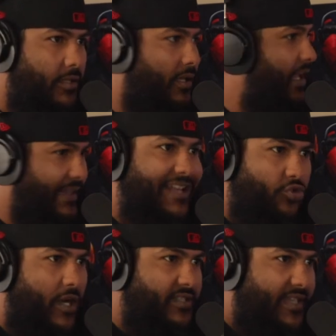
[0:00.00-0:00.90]
Like that's
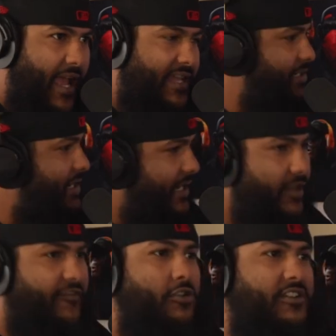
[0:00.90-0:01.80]
where it's at. It's not in
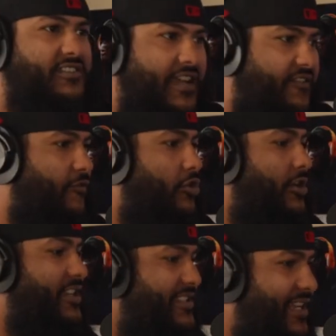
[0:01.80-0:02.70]
California. It's not in
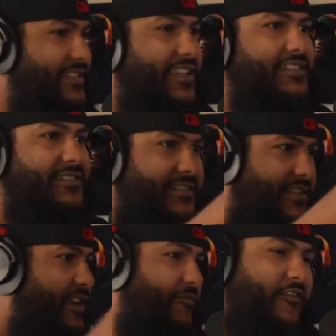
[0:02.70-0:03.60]
Florida. It's not in Texas. It's
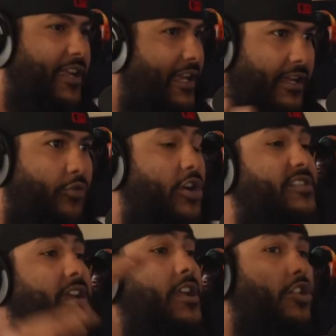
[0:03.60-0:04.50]
not in fucking anywhere
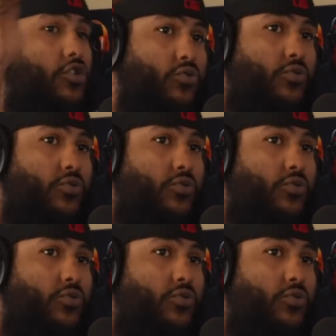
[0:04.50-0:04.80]
else. New